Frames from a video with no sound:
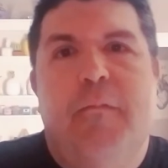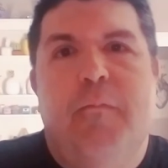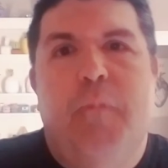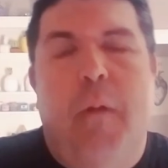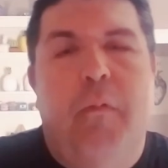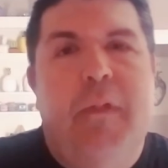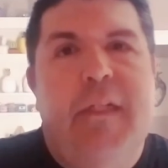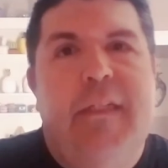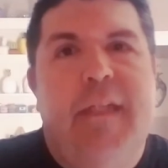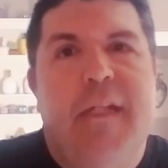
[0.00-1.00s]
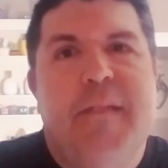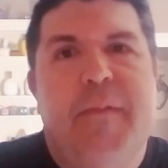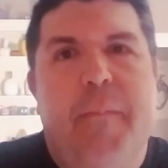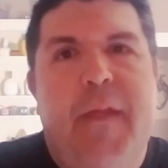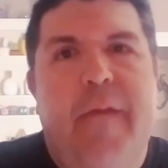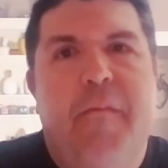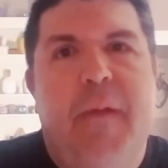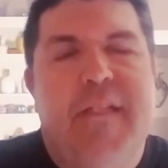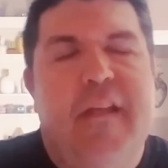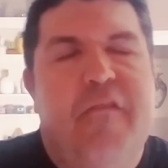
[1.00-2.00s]
probably done some of that behavior
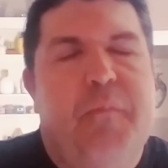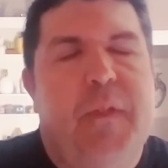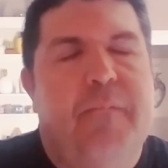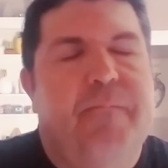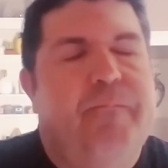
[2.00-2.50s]
myself. But